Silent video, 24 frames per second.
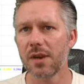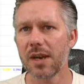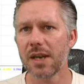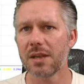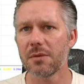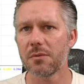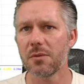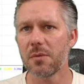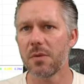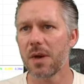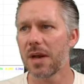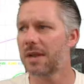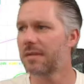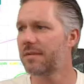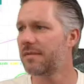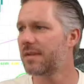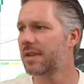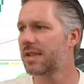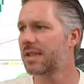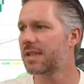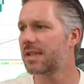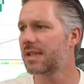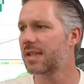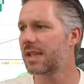really, we're waiting for
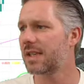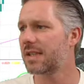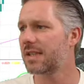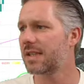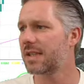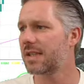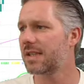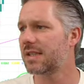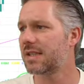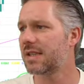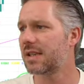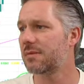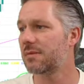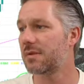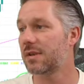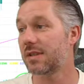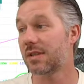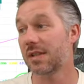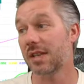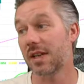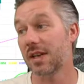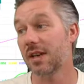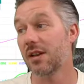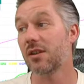this Dixie to see what
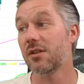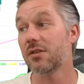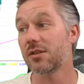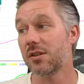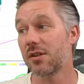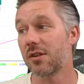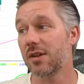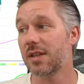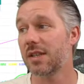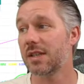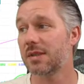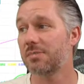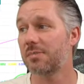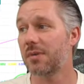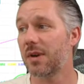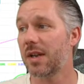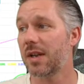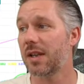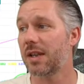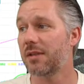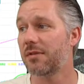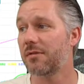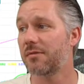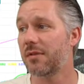it's in. It looks like it's
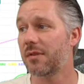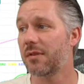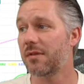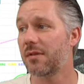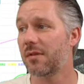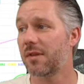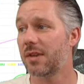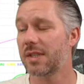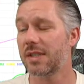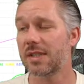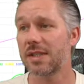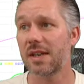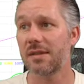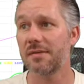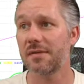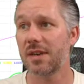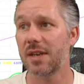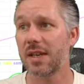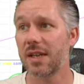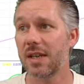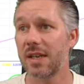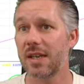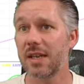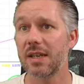breaking through
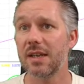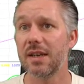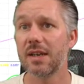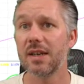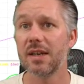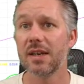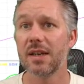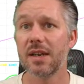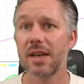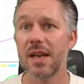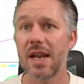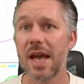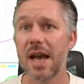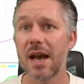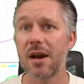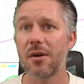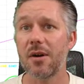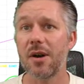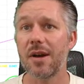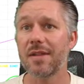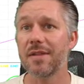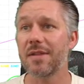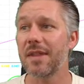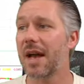9.7 here
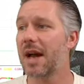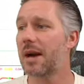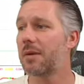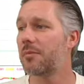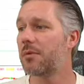now, and